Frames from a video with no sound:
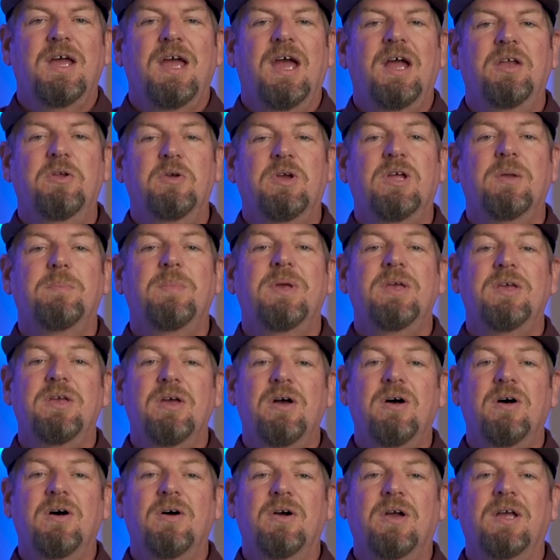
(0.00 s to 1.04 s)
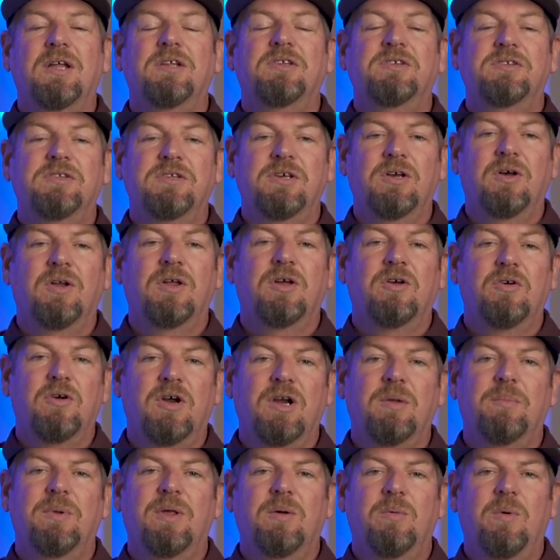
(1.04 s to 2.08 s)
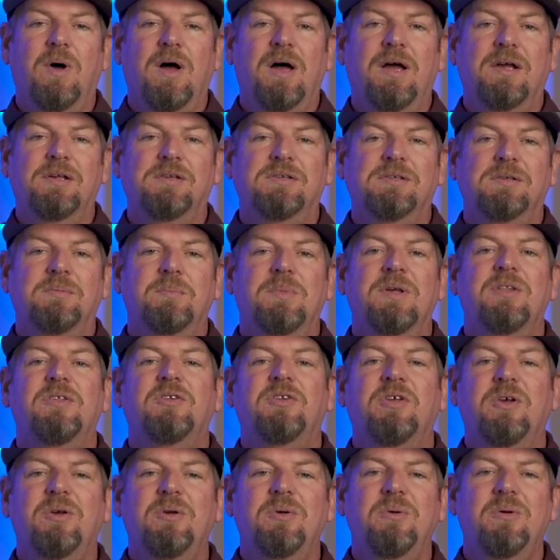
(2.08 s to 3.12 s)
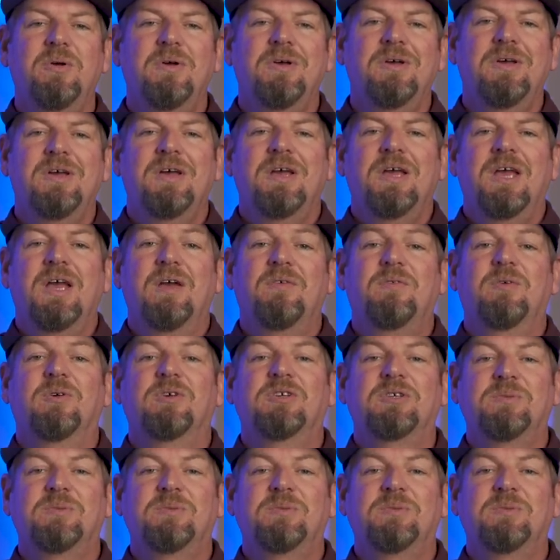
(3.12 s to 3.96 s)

and you can be young and still incredibly wise. Myth two, if you're